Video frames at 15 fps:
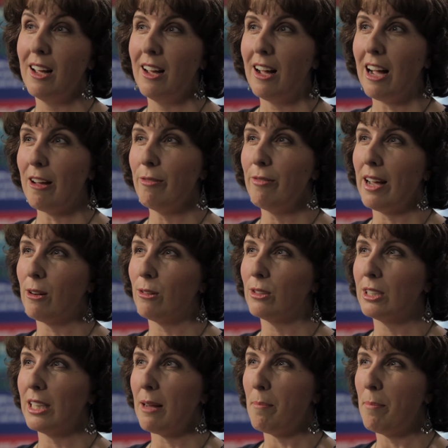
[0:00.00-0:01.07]
I
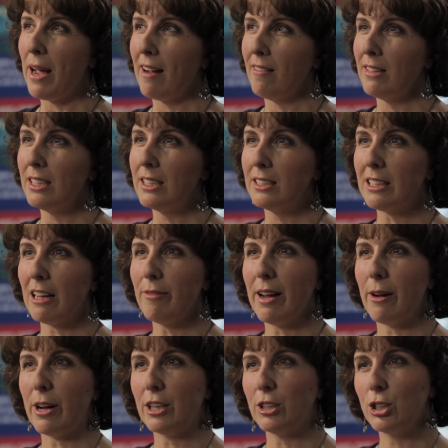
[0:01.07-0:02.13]
felt embarrassed, I
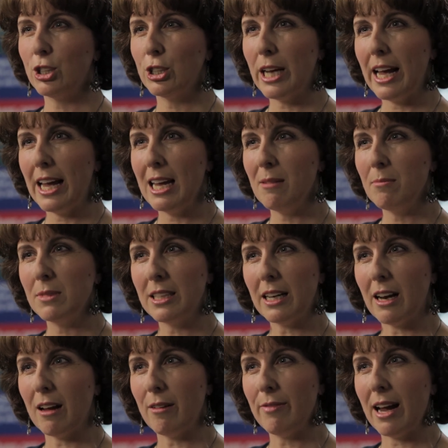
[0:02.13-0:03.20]
felt ashamed, and
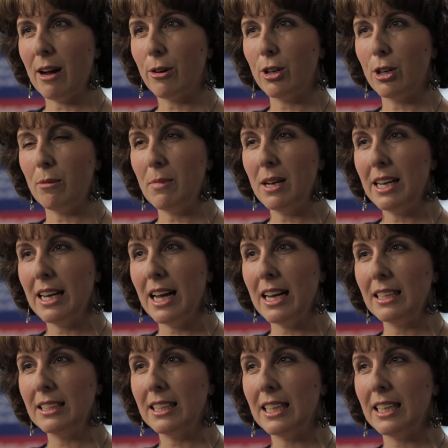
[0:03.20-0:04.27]
I felt
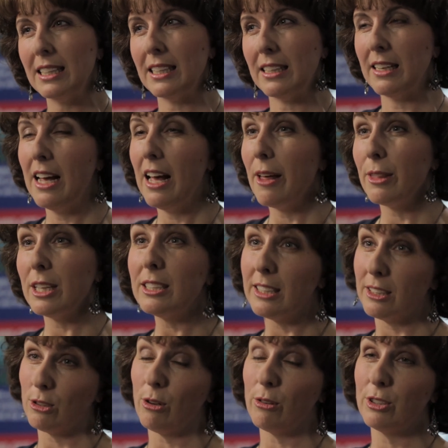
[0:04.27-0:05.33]
humiliated, and this
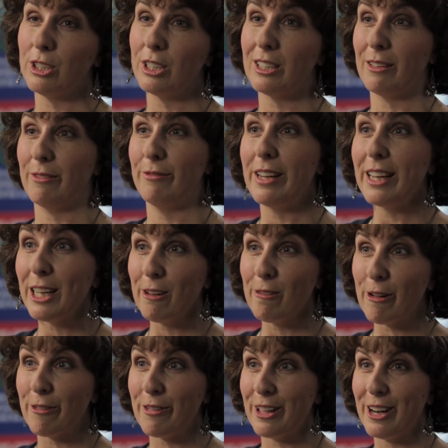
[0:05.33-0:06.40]
had gone to the vicar
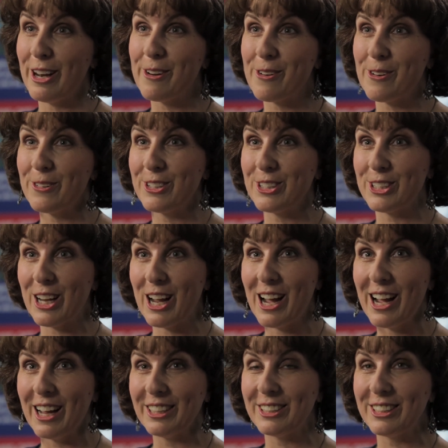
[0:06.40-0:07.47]
of the local
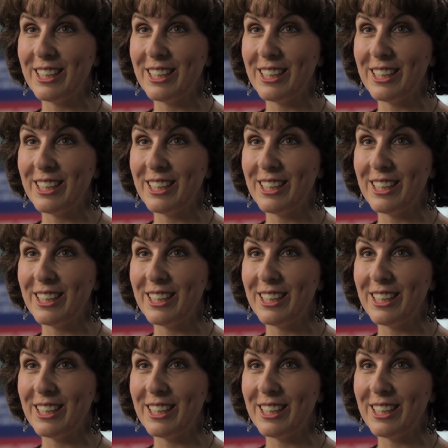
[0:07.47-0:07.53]
church.